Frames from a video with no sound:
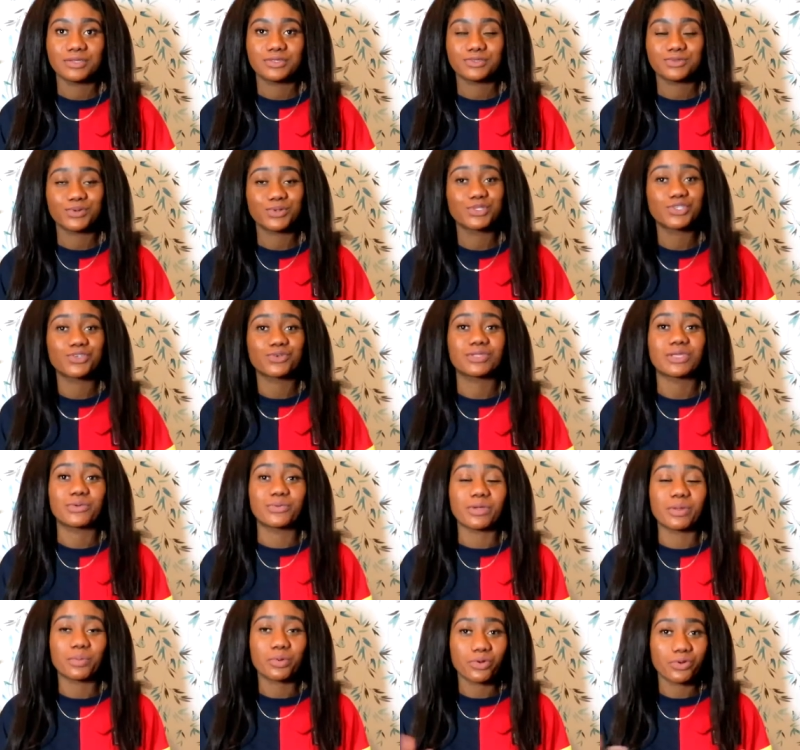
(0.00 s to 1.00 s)
to ensure that
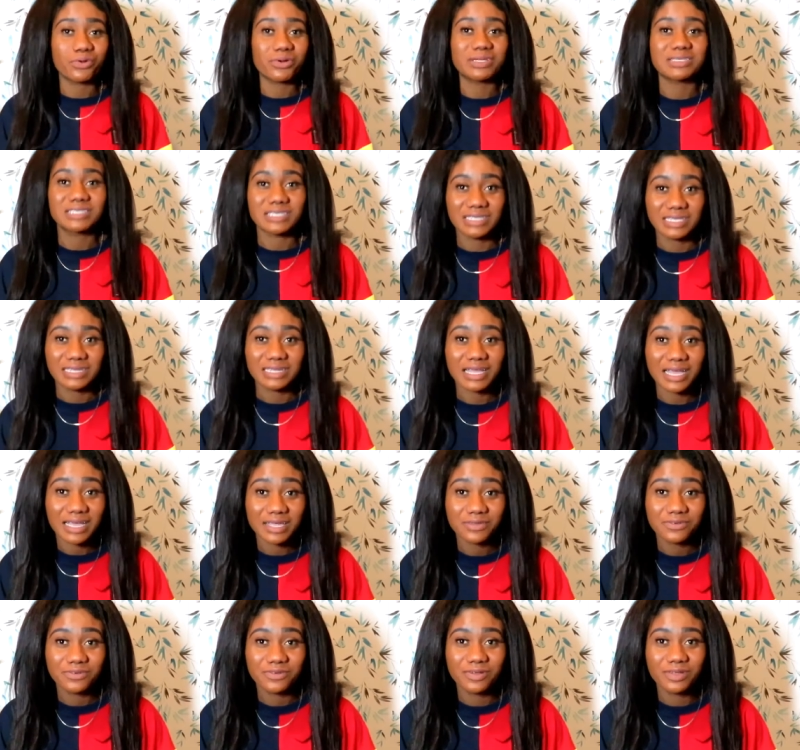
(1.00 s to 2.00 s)
we're progressing in
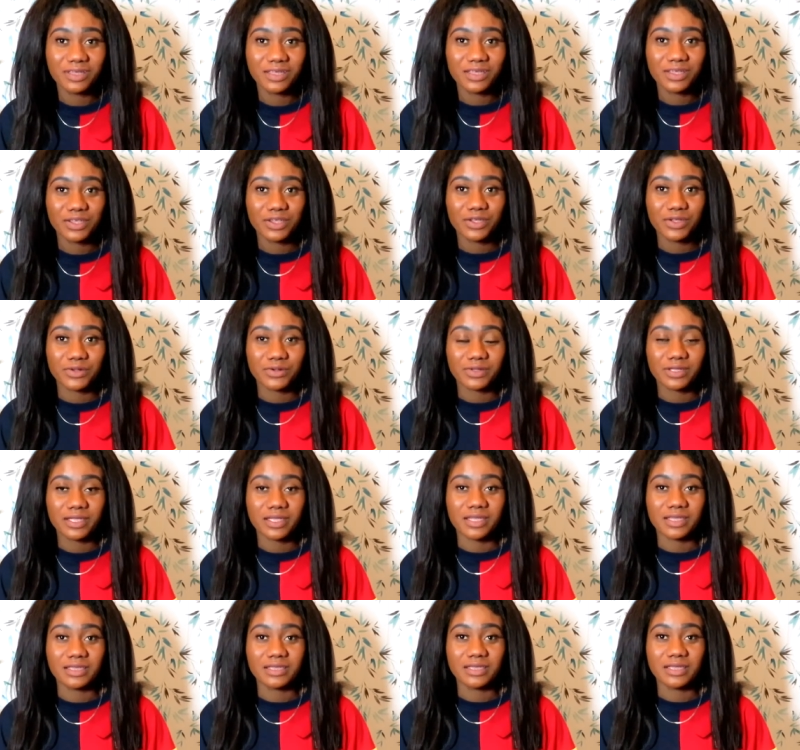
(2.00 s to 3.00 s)
life,
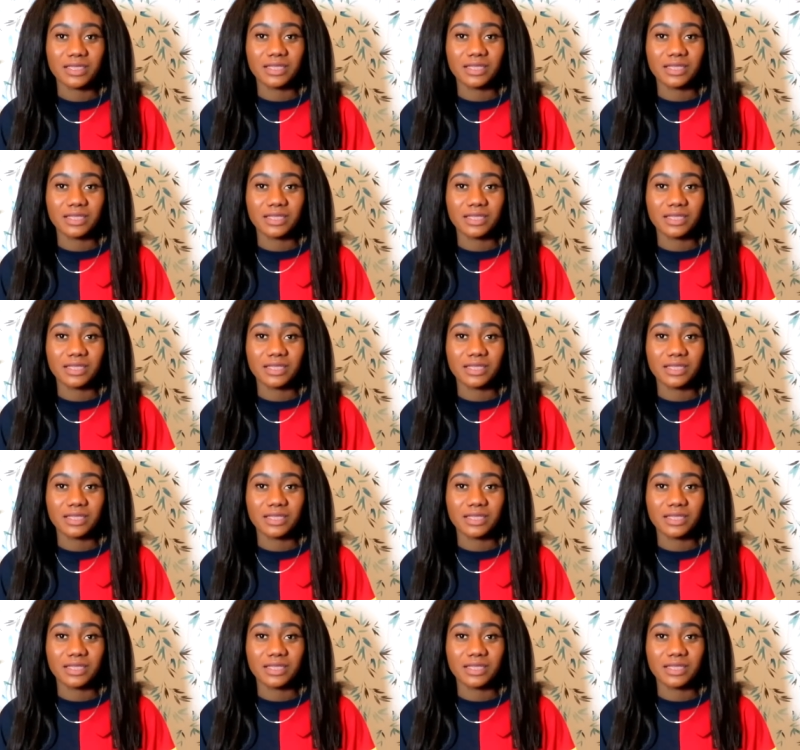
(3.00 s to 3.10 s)
okay?